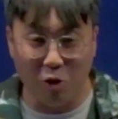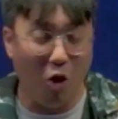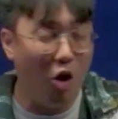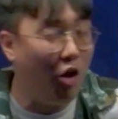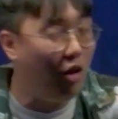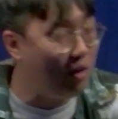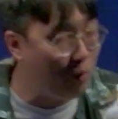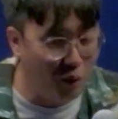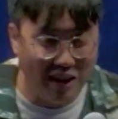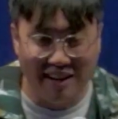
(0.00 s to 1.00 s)
all in
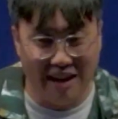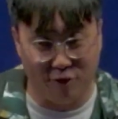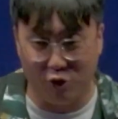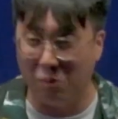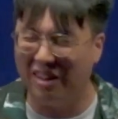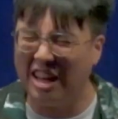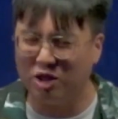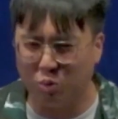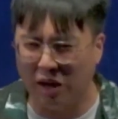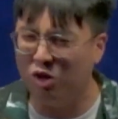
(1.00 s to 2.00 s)
one life group.
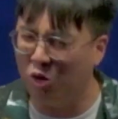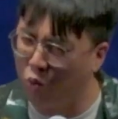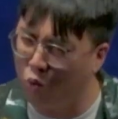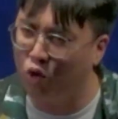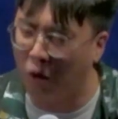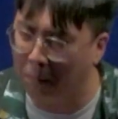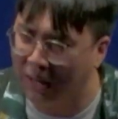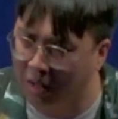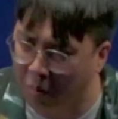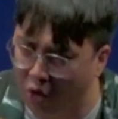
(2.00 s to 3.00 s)
Guess what? You know who
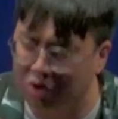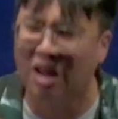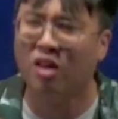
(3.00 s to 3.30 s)
complained the most?